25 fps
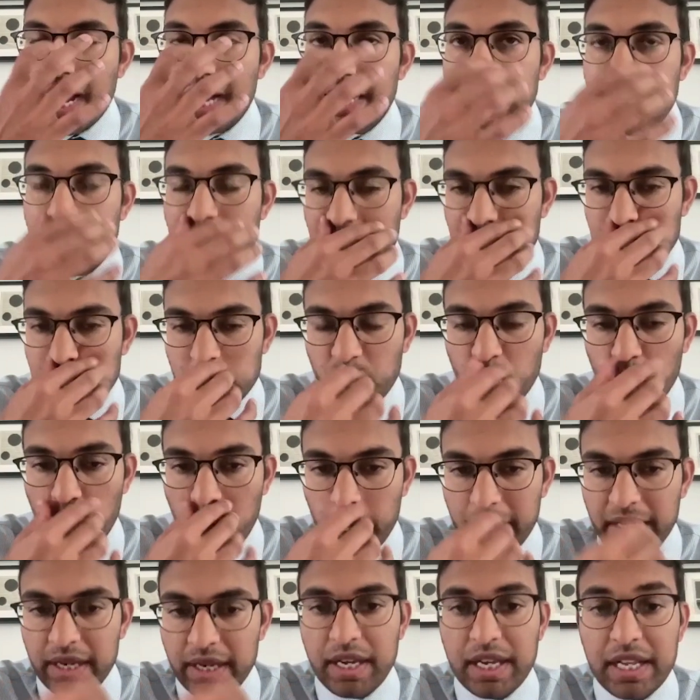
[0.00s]

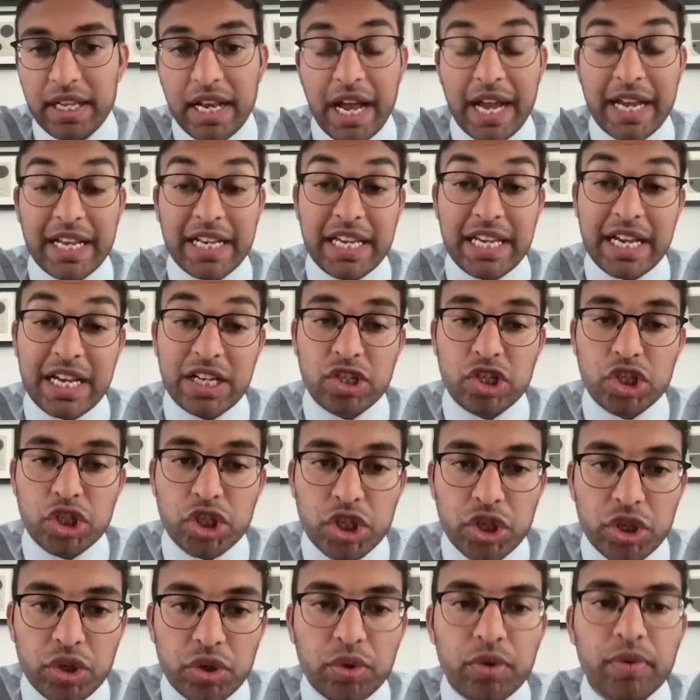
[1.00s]
IDH1 and
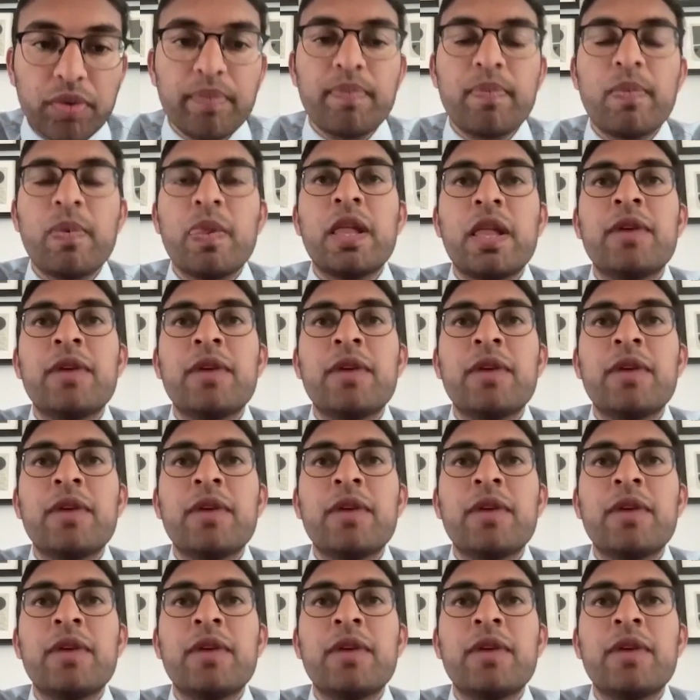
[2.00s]
IDH2.